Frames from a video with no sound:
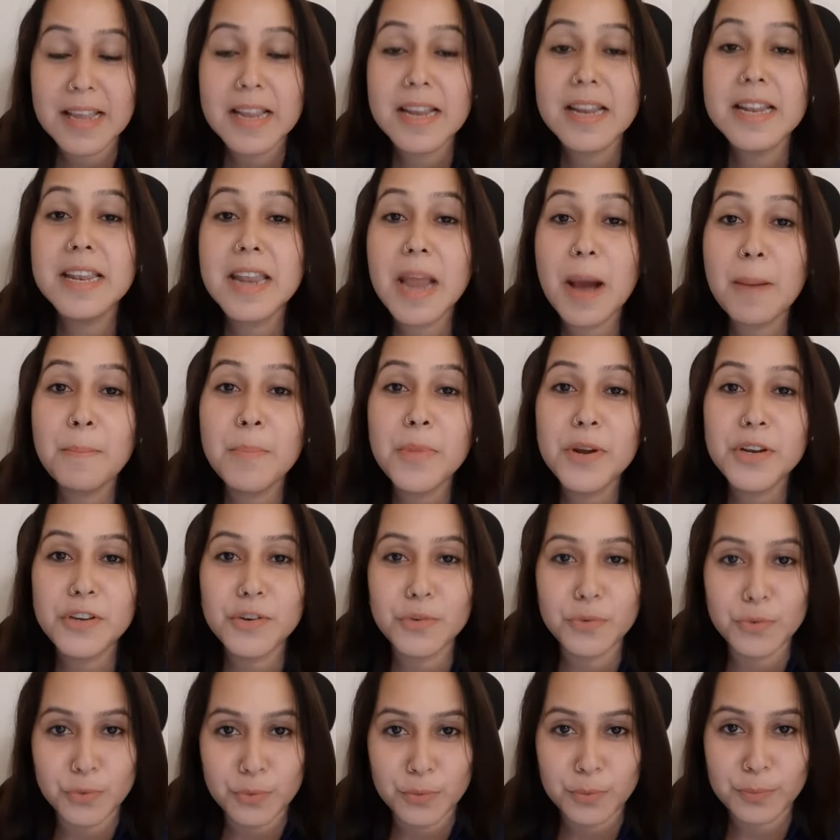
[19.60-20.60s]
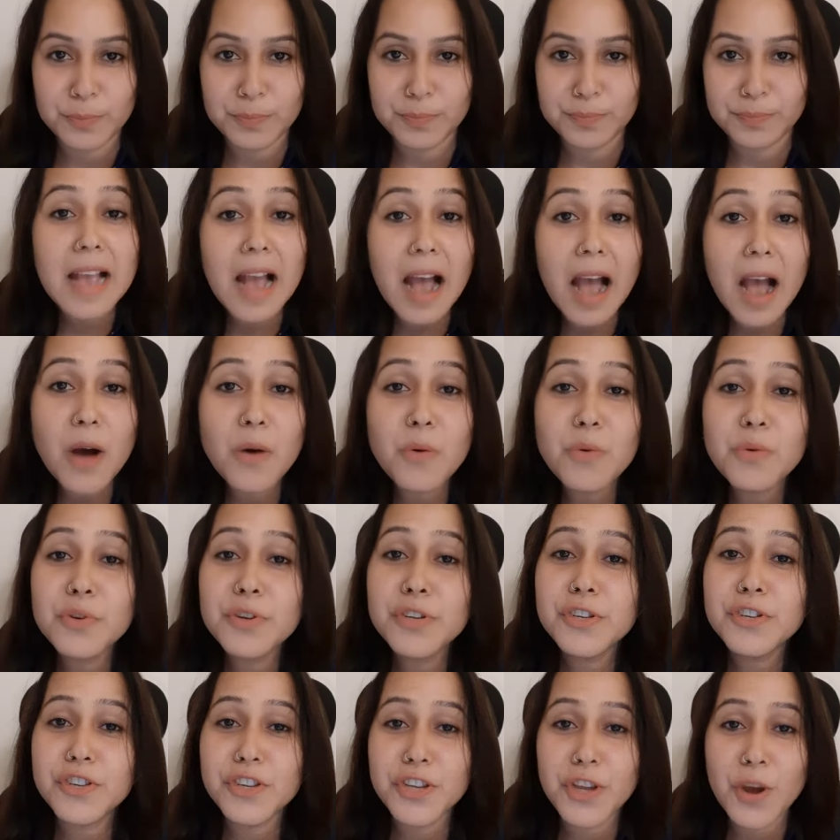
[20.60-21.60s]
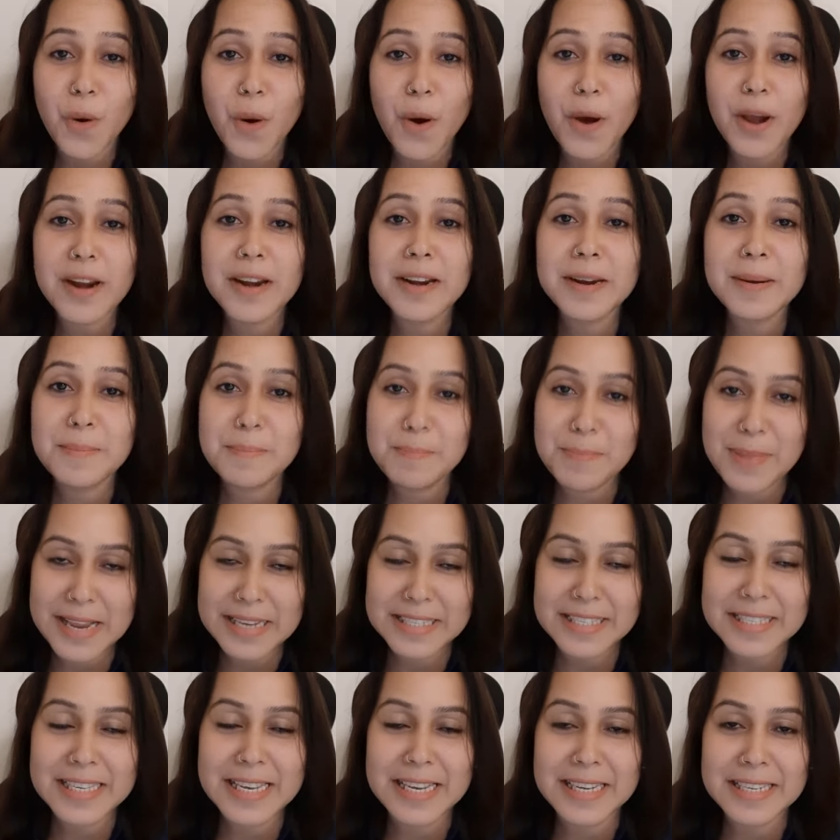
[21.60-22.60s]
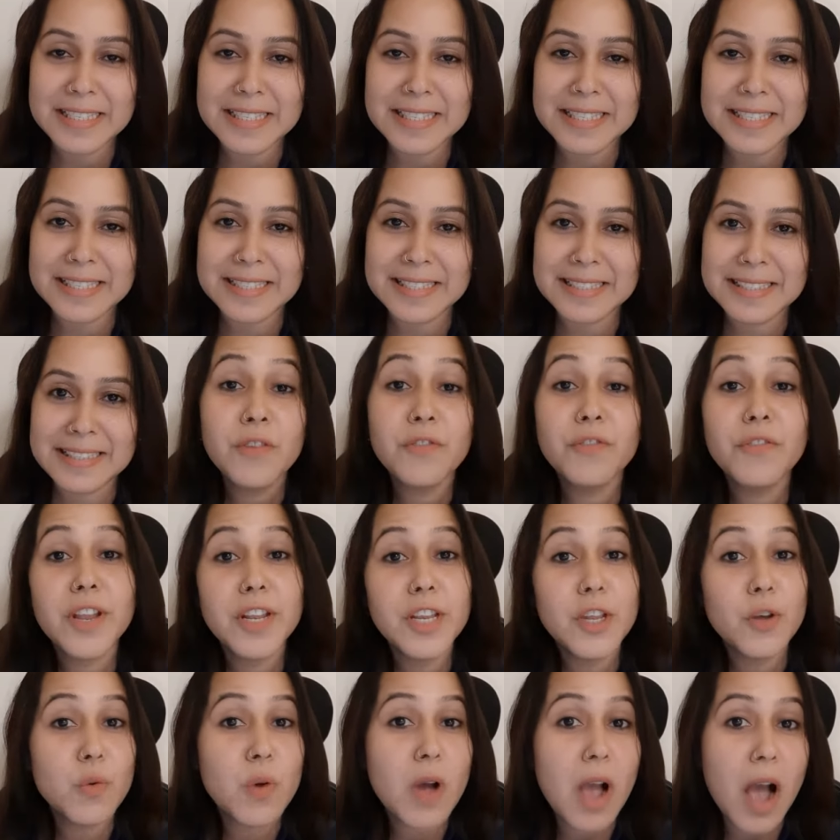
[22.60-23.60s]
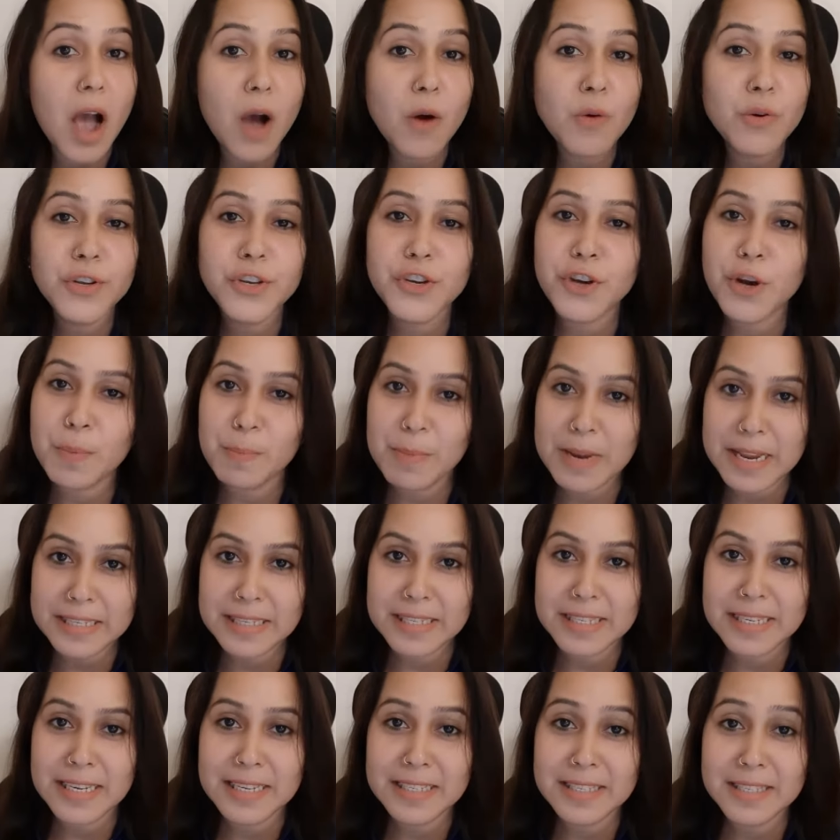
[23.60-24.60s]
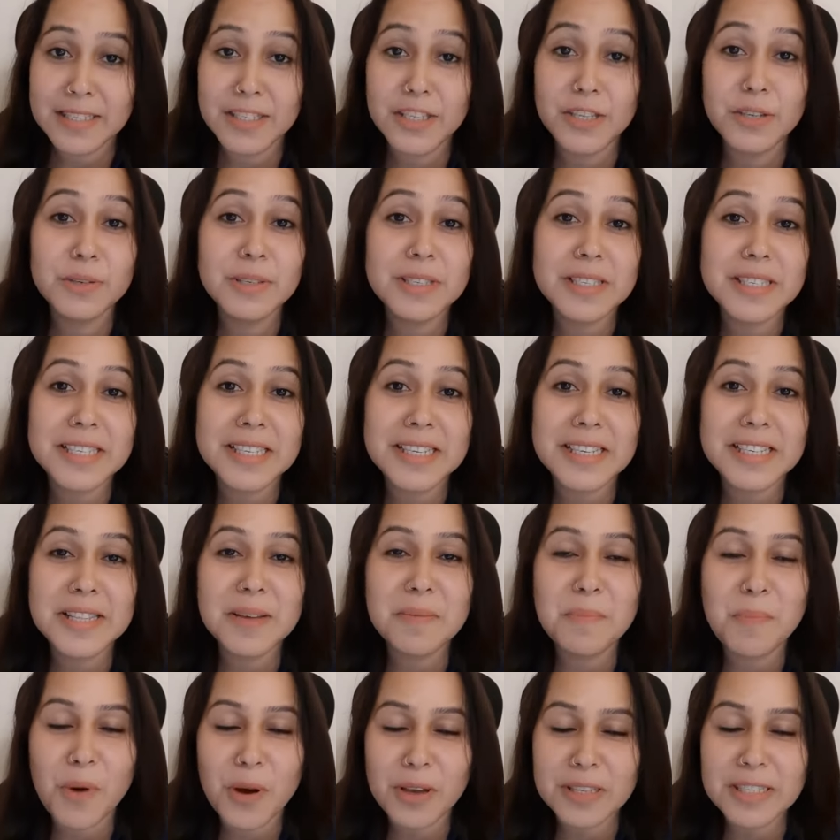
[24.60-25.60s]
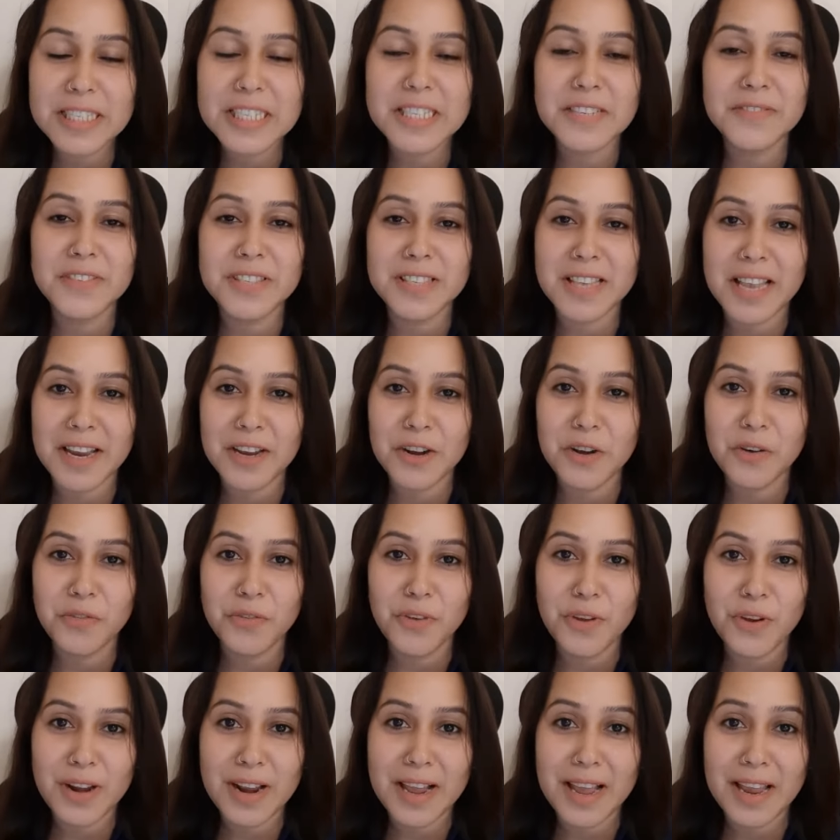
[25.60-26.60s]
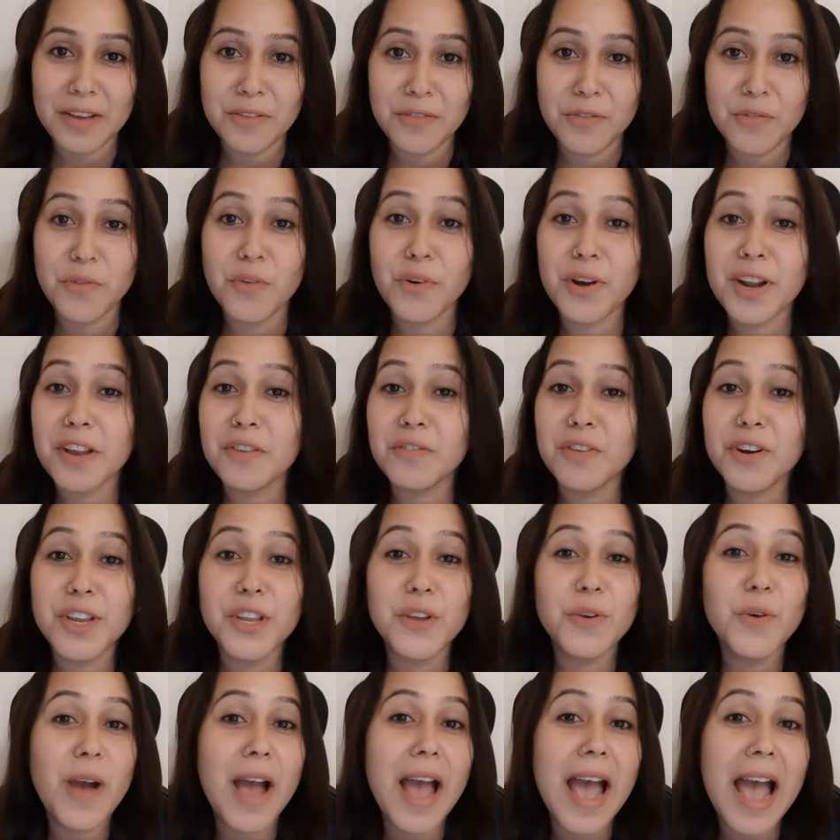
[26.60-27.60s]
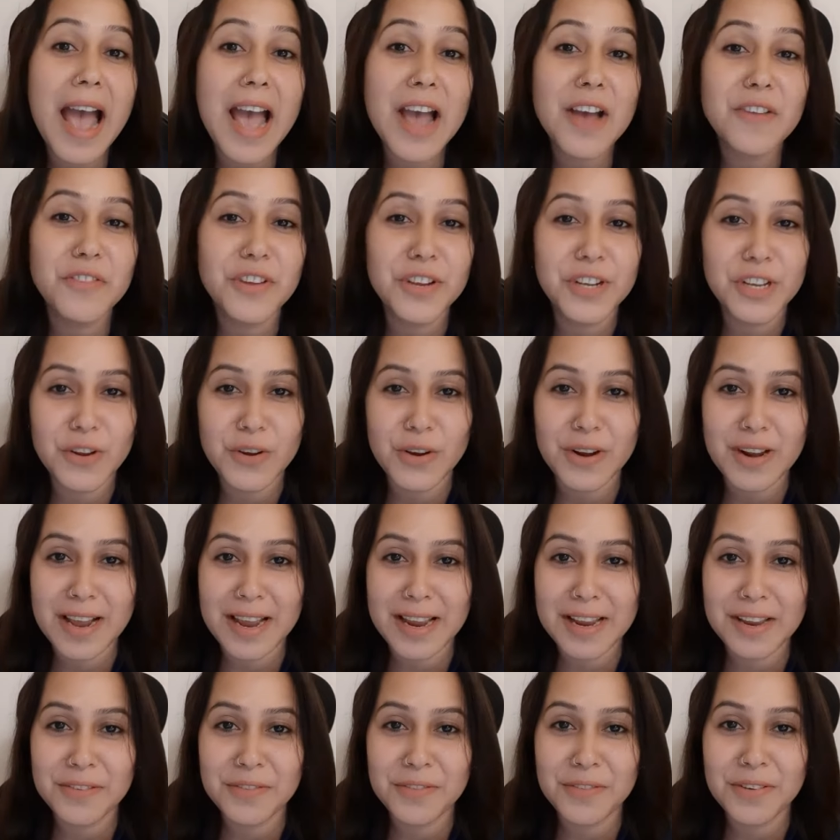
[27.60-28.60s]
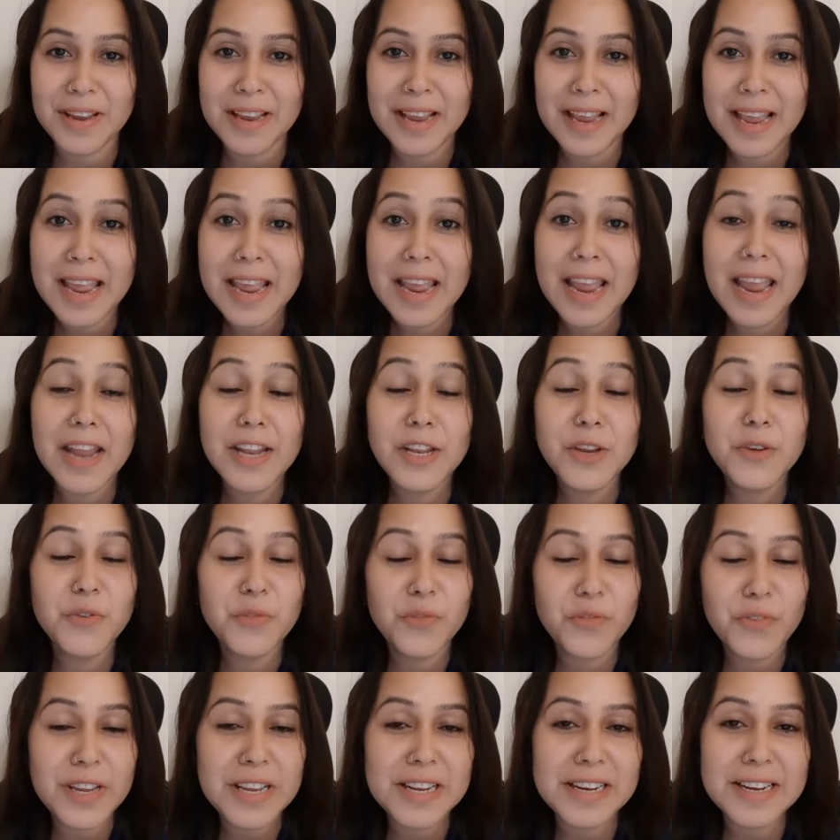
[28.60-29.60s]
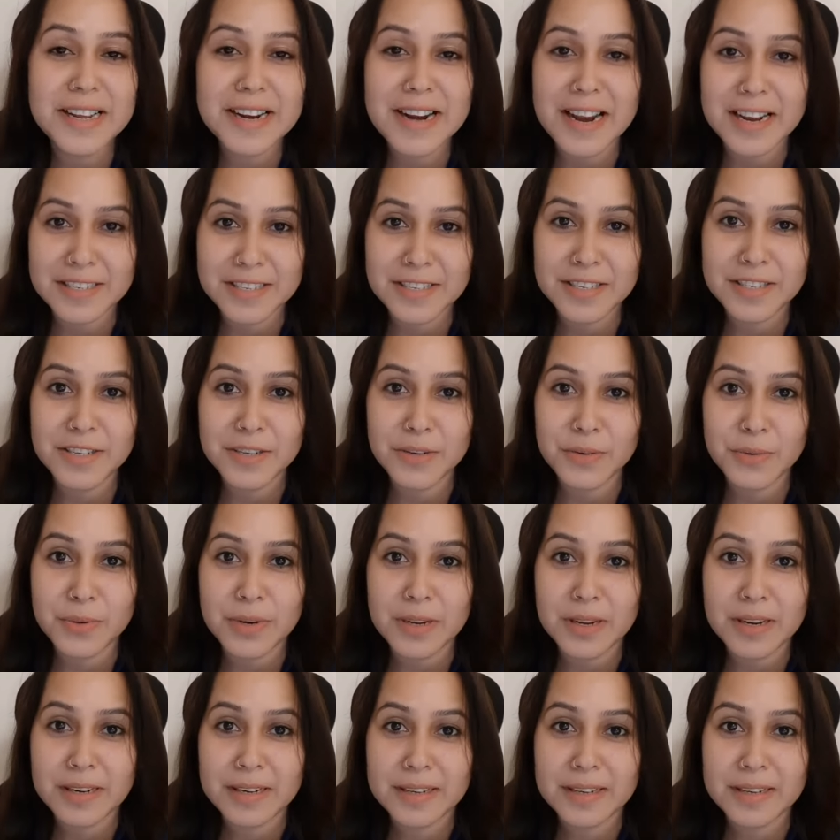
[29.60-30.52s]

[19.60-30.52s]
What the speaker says: Number two, count your blessings. When you count your blessings, you see the positive side of your life, whatever you have in your life, and you feel gratitude.